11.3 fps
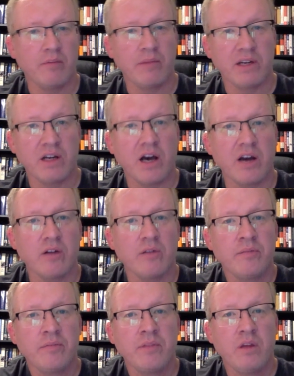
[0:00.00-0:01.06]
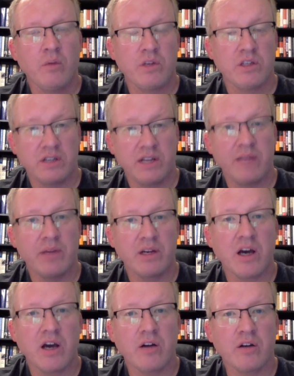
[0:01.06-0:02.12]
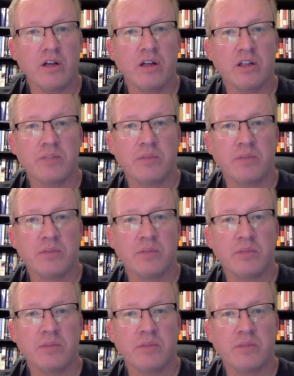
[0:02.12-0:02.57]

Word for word: McDonnell, which is today McDonnell Douglas,